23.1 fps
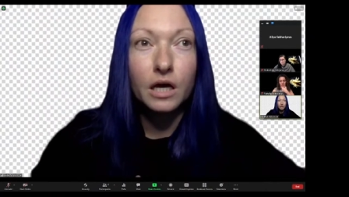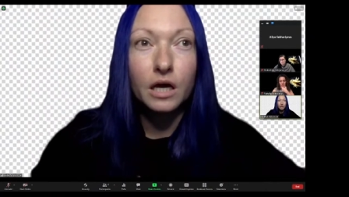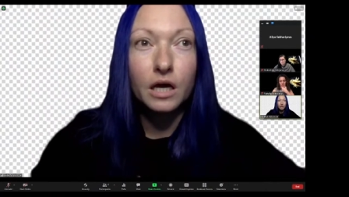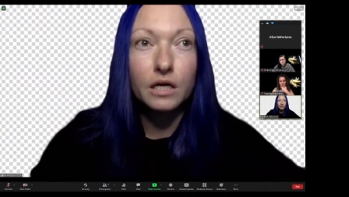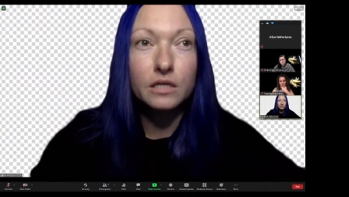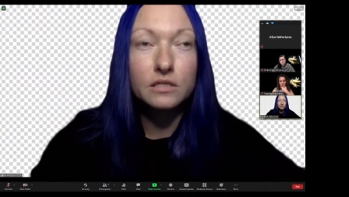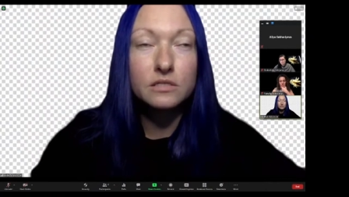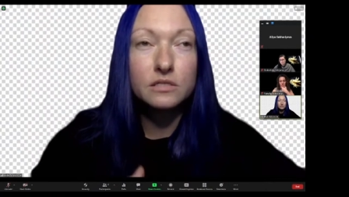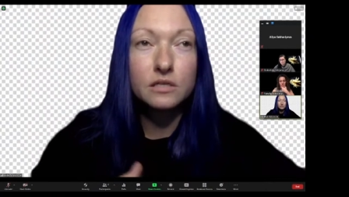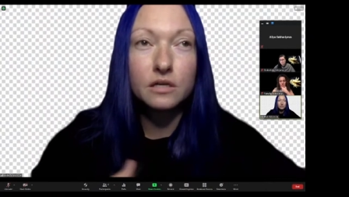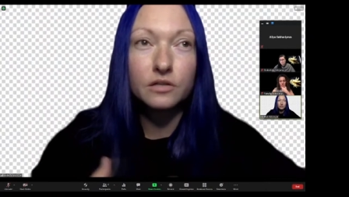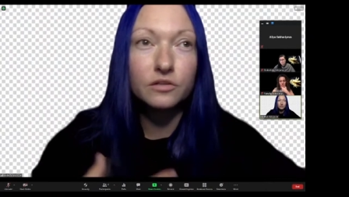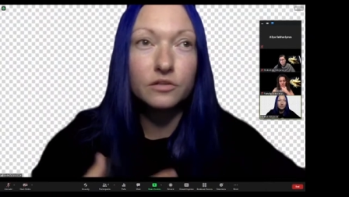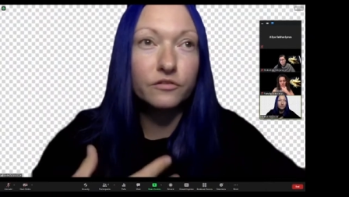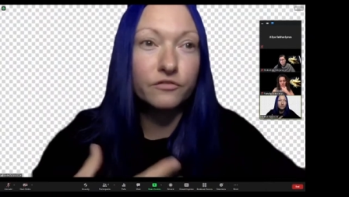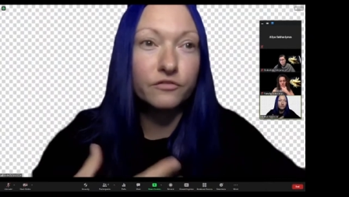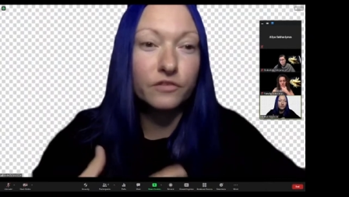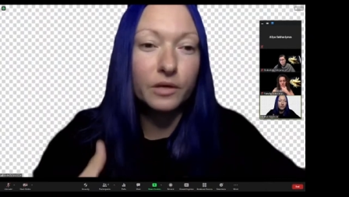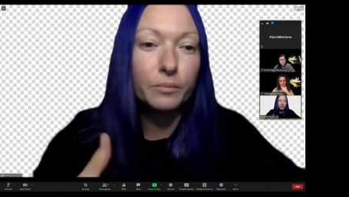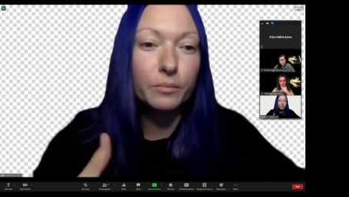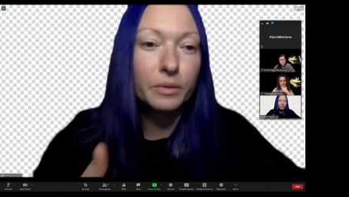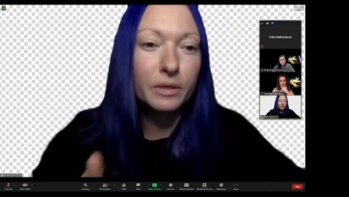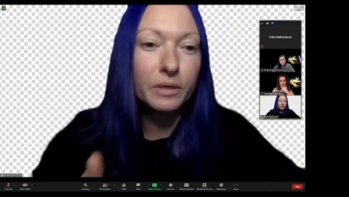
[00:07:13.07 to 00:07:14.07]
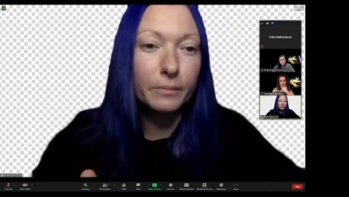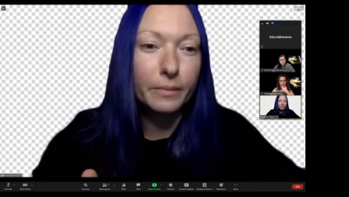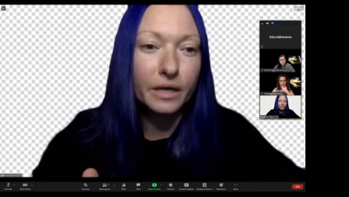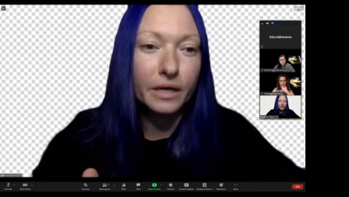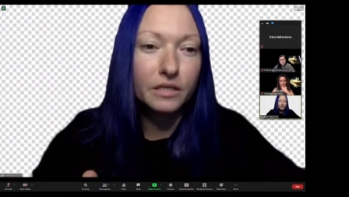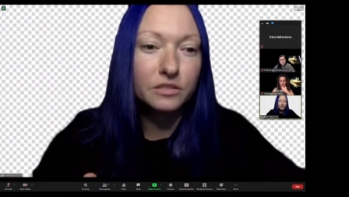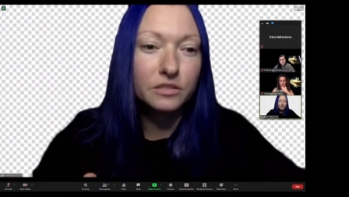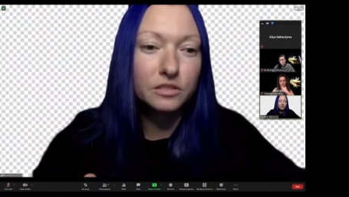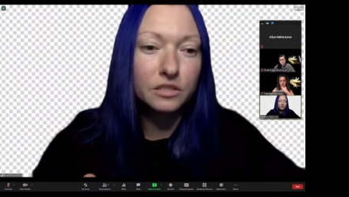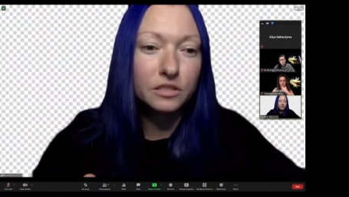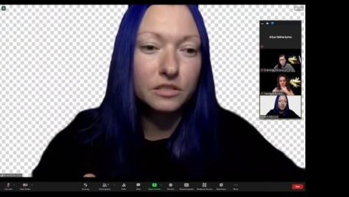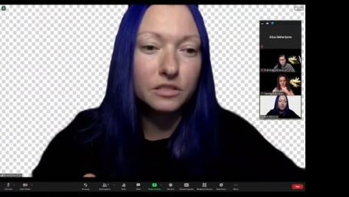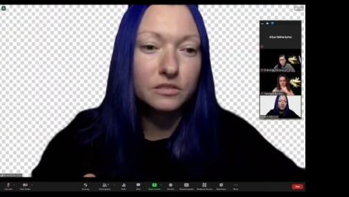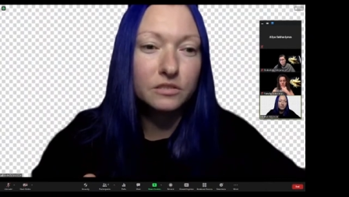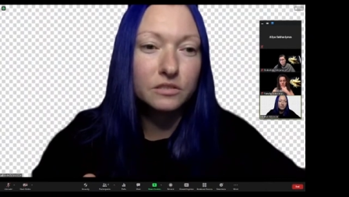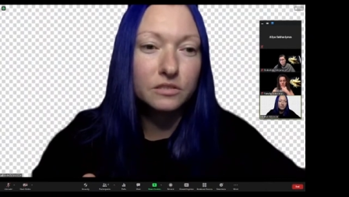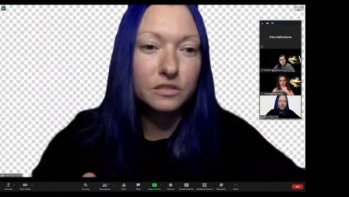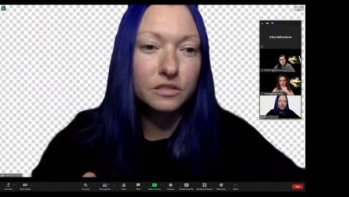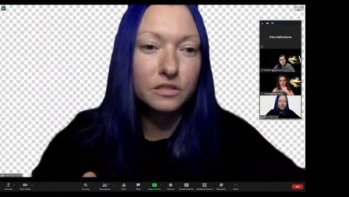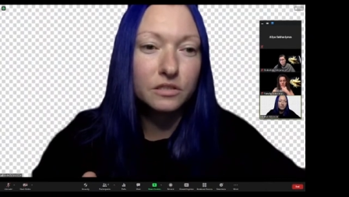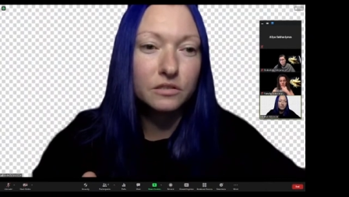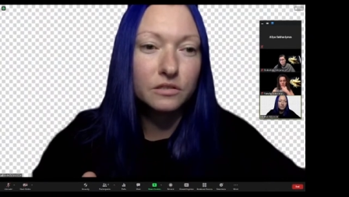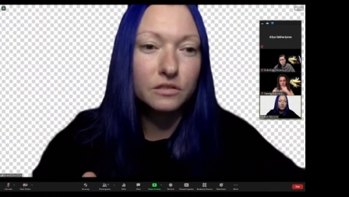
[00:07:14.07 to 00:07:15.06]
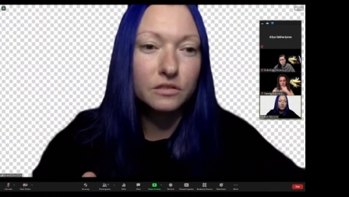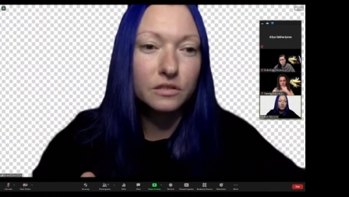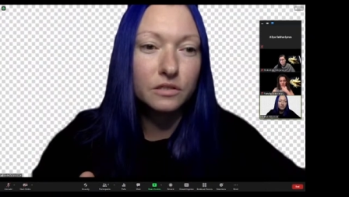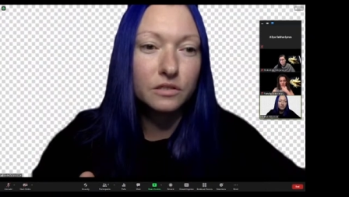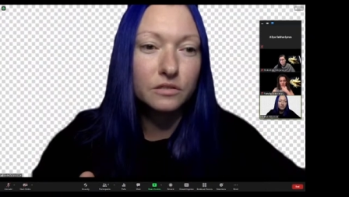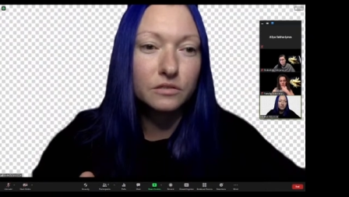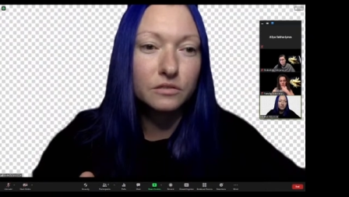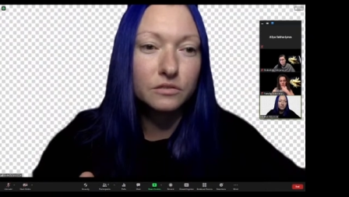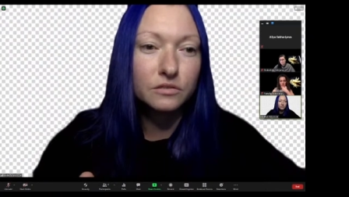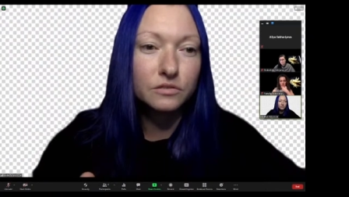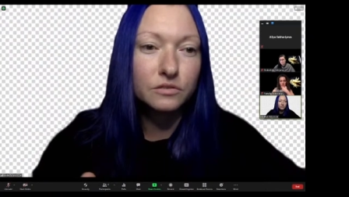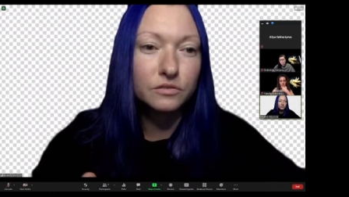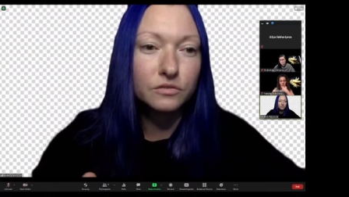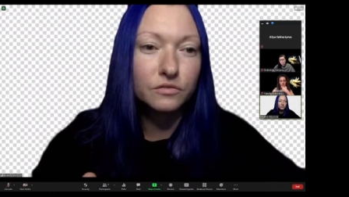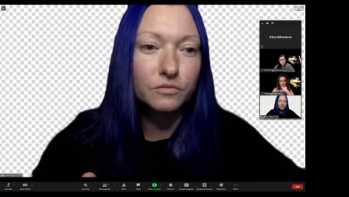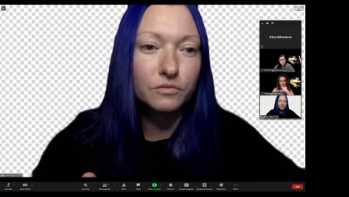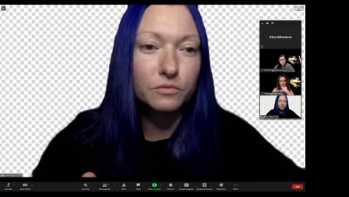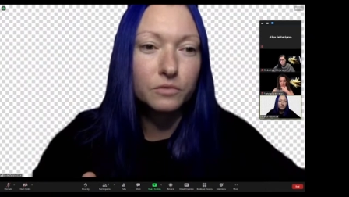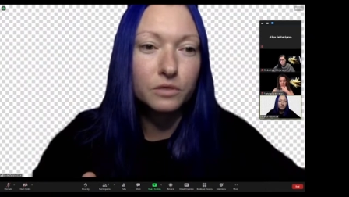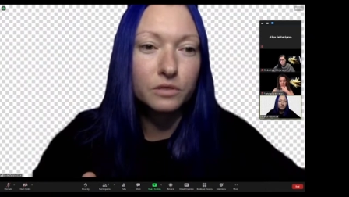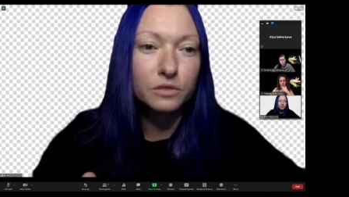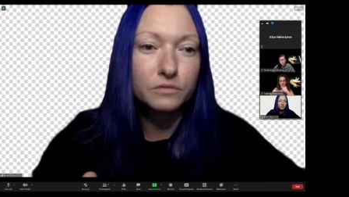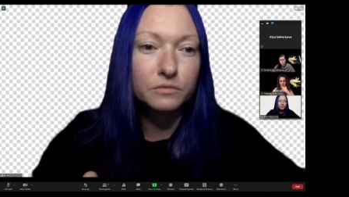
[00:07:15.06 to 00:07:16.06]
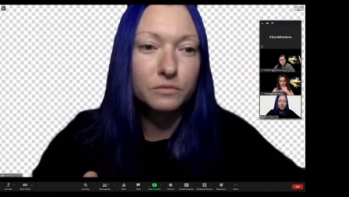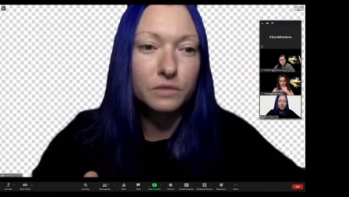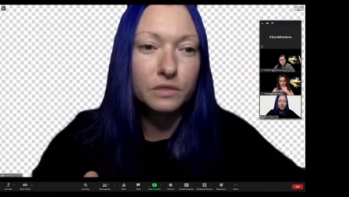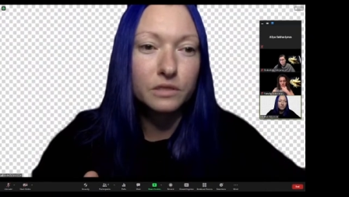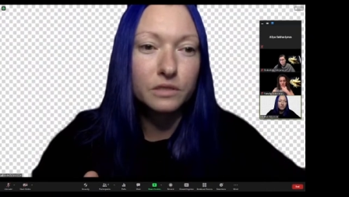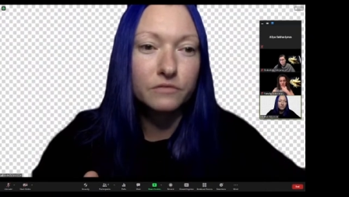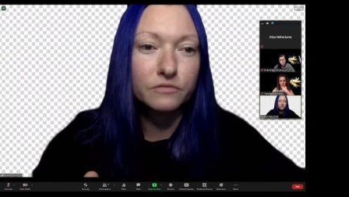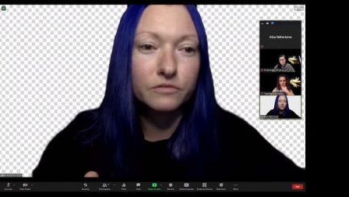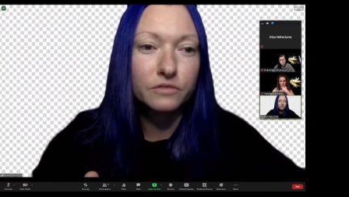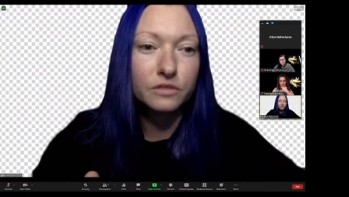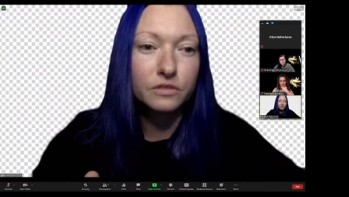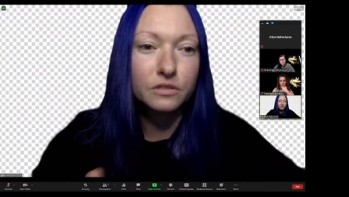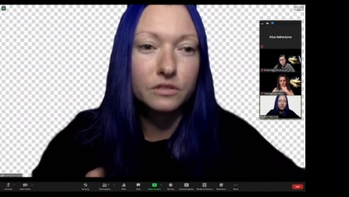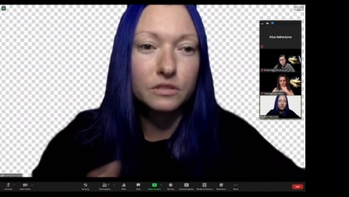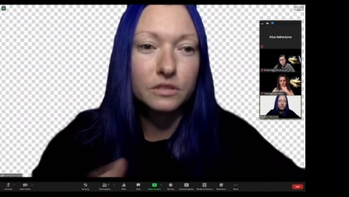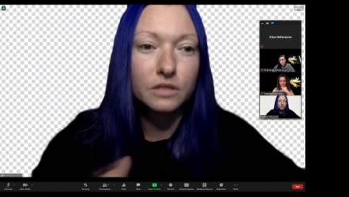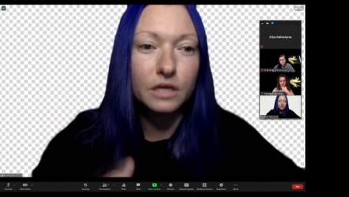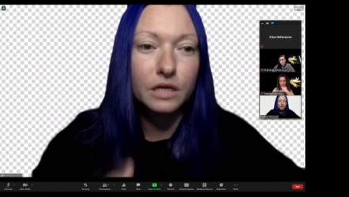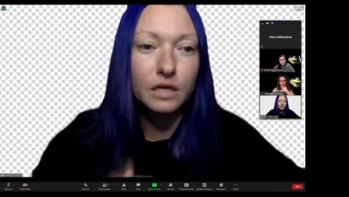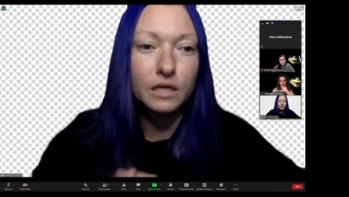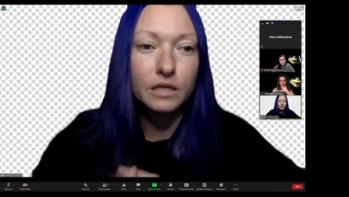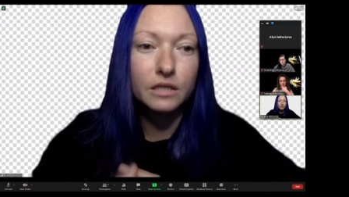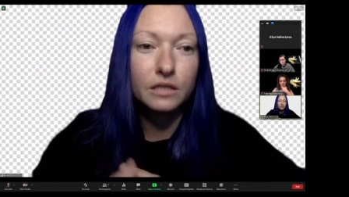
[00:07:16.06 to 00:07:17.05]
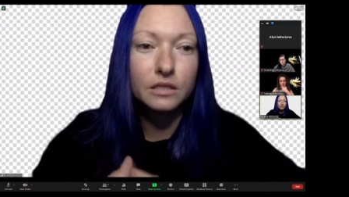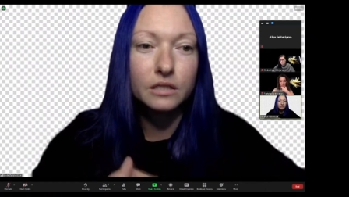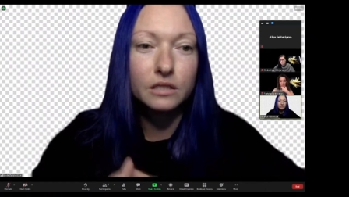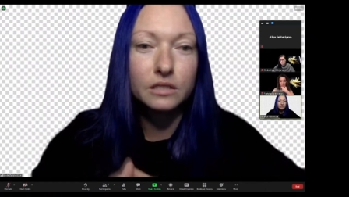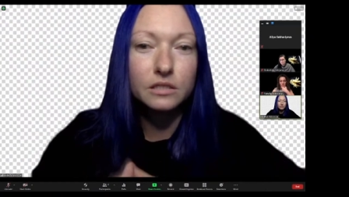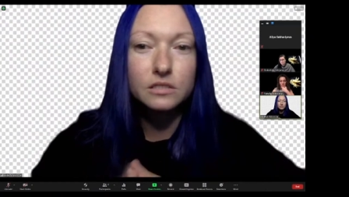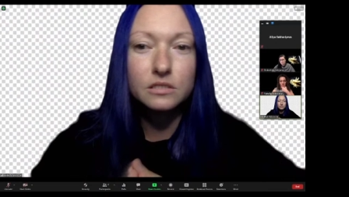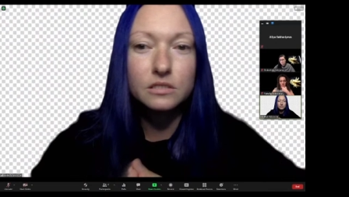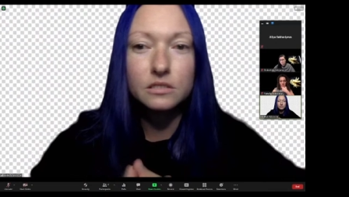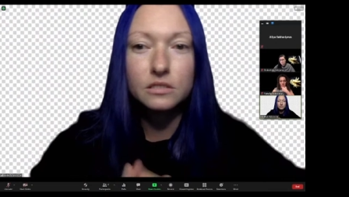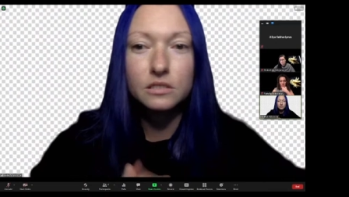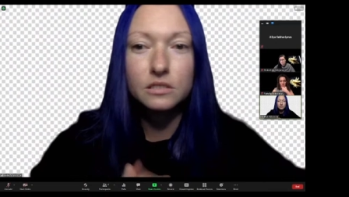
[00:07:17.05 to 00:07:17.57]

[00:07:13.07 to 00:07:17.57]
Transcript: it's kind of implemented into the world we live in, and it's